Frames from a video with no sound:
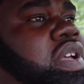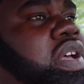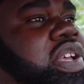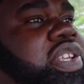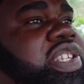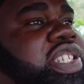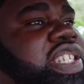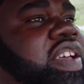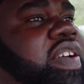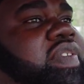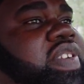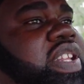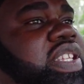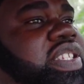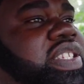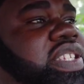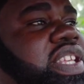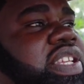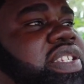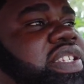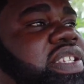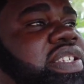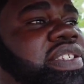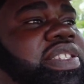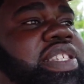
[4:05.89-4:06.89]
A
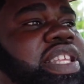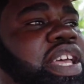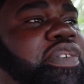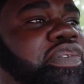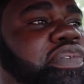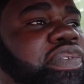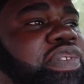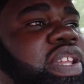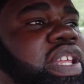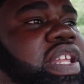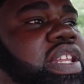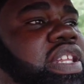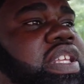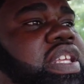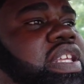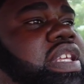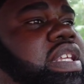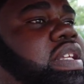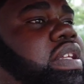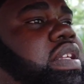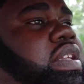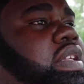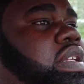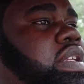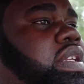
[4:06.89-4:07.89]
76 is definitely
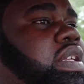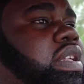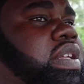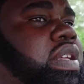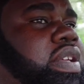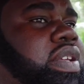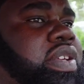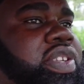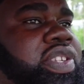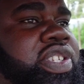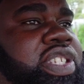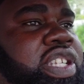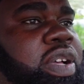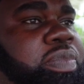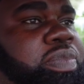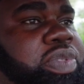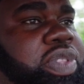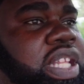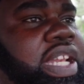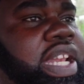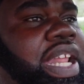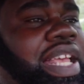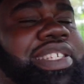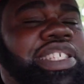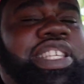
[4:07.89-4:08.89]

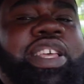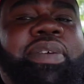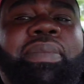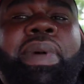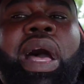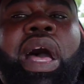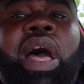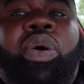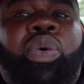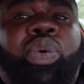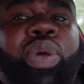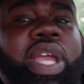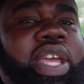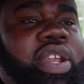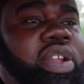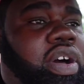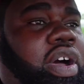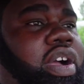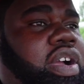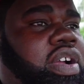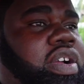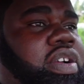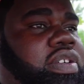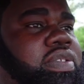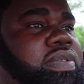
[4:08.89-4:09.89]
something that's in my
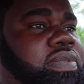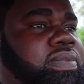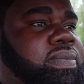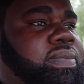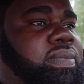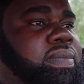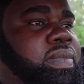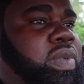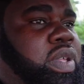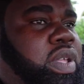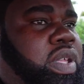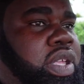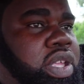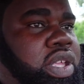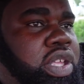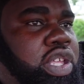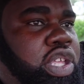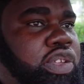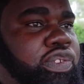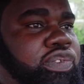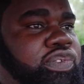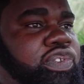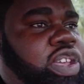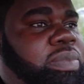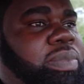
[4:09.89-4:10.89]
radar.
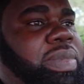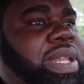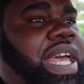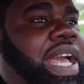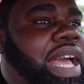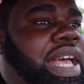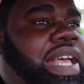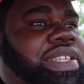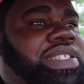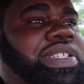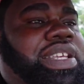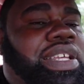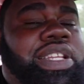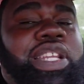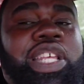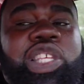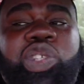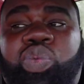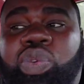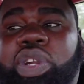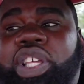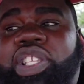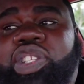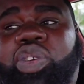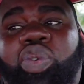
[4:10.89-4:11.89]
You feel me? Like I said, this
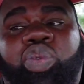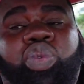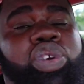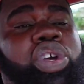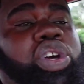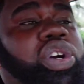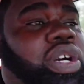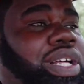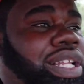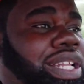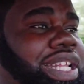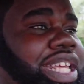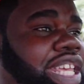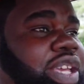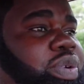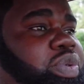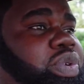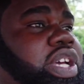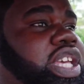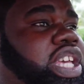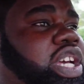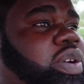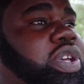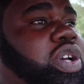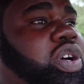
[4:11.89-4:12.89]
one is a real clean
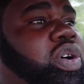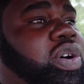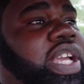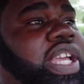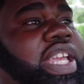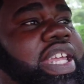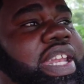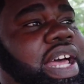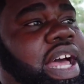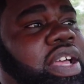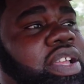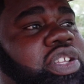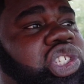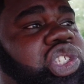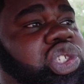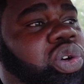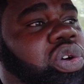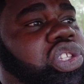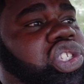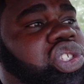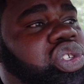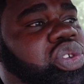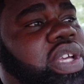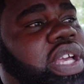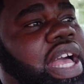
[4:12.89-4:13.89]
one here. We're gonna get out and show
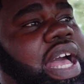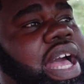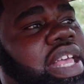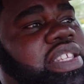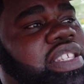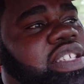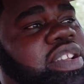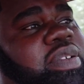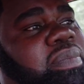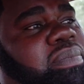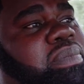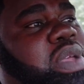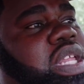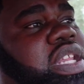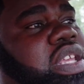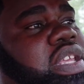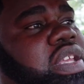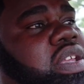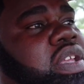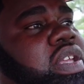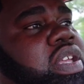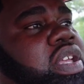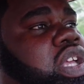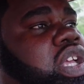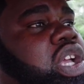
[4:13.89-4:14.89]
it to you guys in a minute.
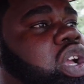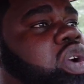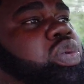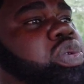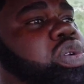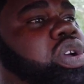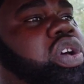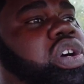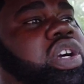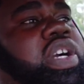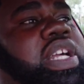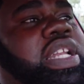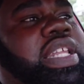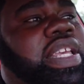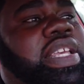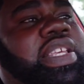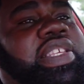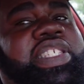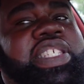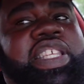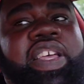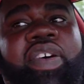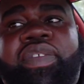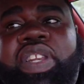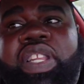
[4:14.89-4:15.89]
Real clean
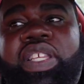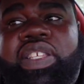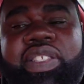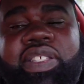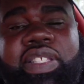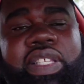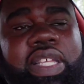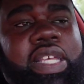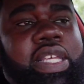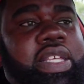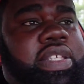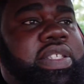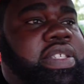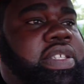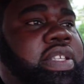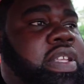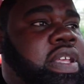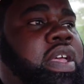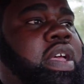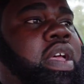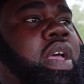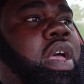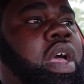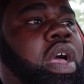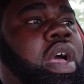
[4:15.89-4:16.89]
76
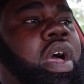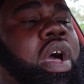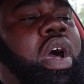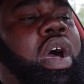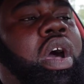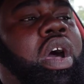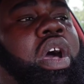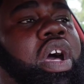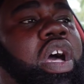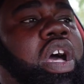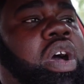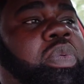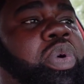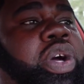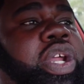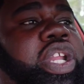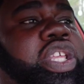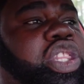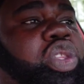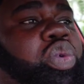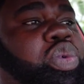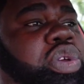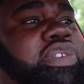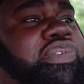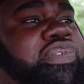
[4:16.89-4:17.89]
with a
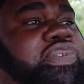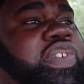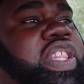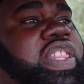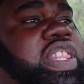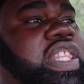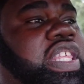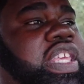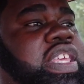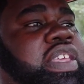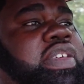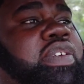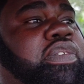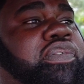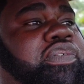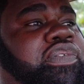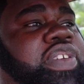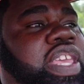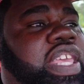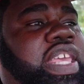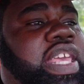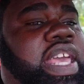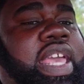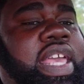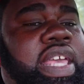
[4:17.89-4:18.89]
350
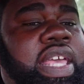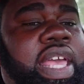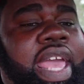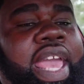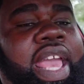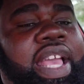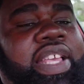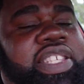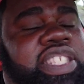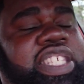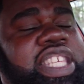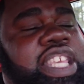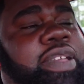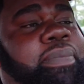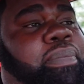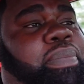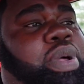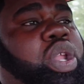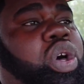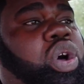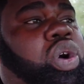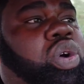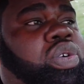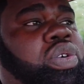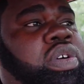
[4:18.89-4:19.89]
V8 AC
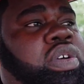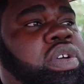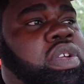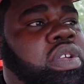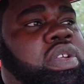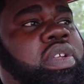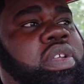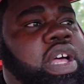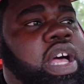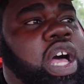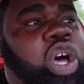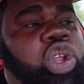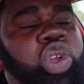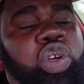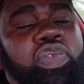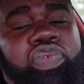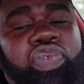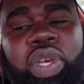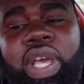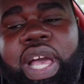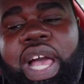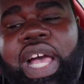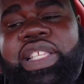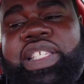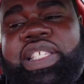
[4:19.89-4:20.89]
blow. I don't know if
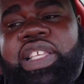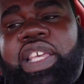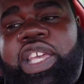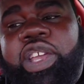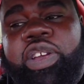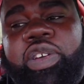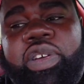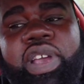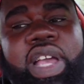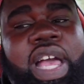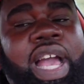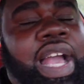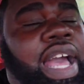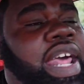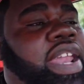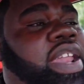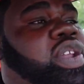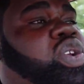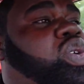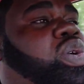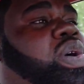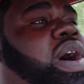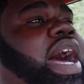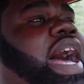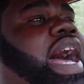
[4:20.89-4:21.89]
you guys can hear it. I got
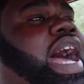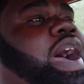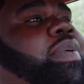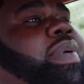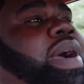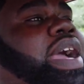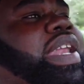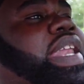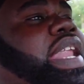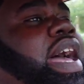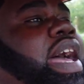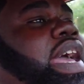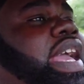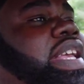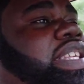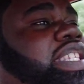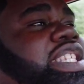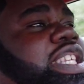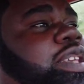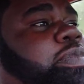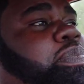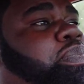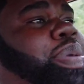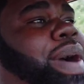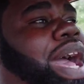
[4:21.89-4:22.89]
it on high right now.
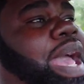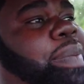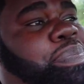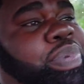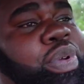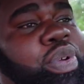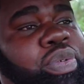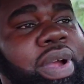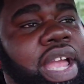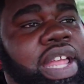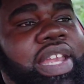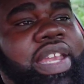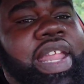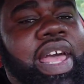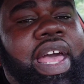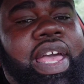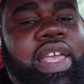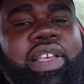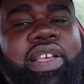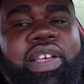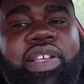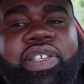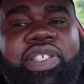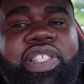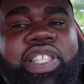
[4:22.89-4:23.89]
AC piping right now,
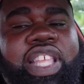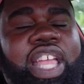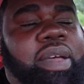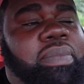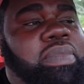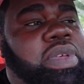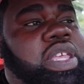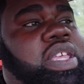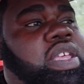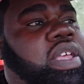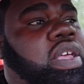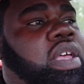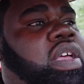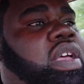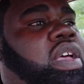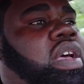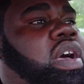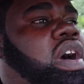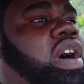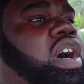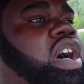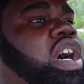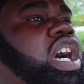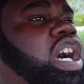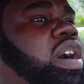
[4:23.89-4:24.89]
you understand me?
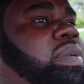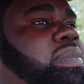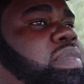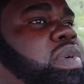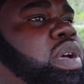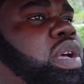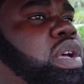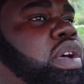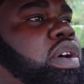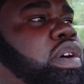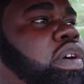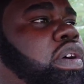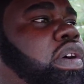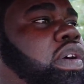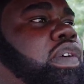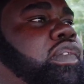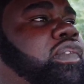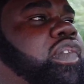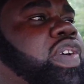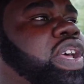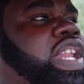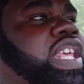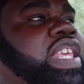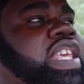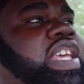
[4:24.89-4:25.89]

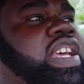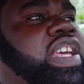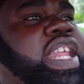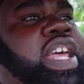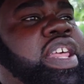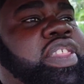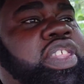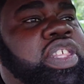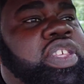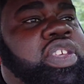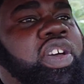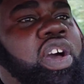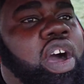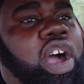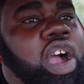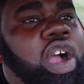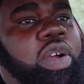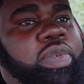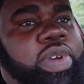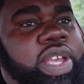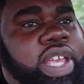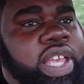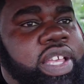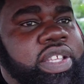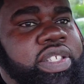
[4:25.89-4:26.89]
For the year that this
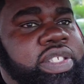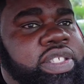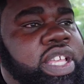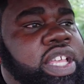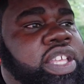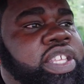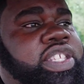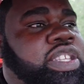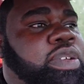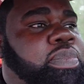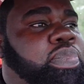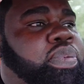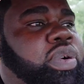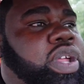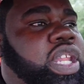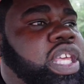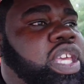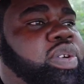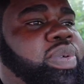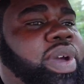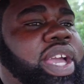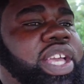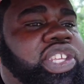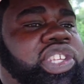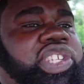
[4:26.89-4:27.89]
car is in pretty
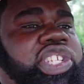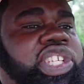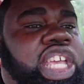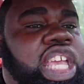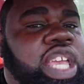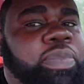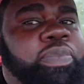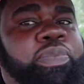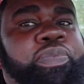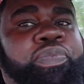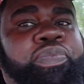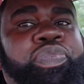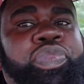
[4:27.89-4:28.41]
great shape.